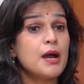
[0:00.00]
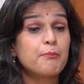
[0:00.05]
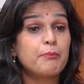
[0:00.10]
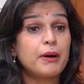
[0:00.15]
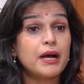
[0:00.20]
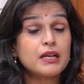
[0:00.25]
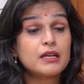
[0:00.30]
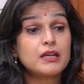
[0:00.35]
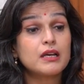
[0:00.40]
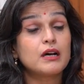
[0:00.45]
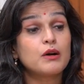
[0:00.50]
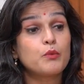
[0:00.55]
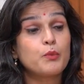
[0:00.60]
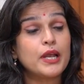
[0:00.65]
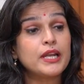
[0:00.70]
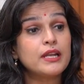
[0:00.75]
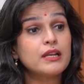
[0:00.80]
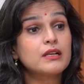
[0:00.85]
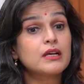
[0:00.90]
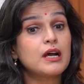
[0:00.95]
but
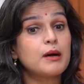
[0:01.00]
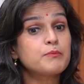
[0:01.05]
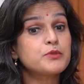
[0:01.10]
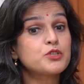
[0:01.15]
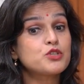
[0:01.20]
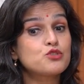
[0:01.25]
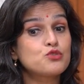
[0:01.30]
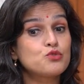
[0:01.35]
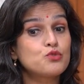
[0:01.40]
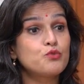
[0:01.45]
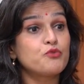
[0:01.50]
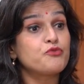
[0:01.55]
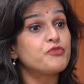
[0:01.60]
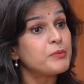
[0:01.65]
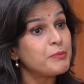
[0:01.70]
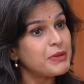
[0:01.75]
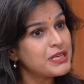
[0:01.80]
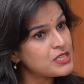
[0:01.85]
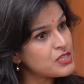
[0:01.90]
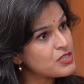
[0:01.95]
when it comes to
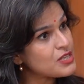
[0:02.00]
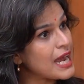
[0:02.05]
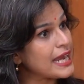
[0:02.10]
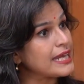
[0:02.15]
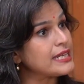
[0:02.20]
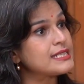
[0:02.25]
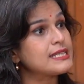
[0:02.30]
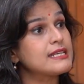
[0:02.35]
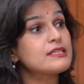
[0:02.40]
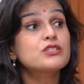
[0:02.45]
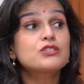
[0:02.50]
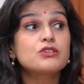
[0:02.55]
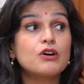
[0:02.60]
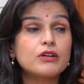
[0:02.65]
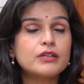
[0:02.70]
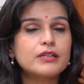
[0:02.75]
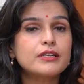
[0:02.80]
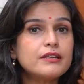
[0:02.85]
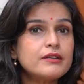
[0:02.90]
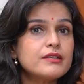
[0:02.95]
women's rights and
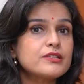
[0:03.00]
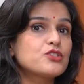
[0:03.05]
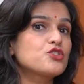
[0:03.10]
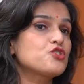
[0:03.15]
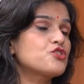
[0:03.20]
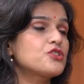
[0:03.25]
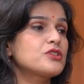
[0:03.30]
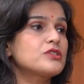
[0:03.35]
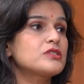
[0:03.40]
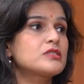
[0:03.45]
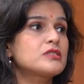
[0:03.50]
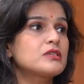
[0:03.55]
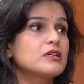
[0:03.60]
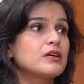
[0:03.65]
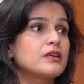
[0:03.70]
certain decisions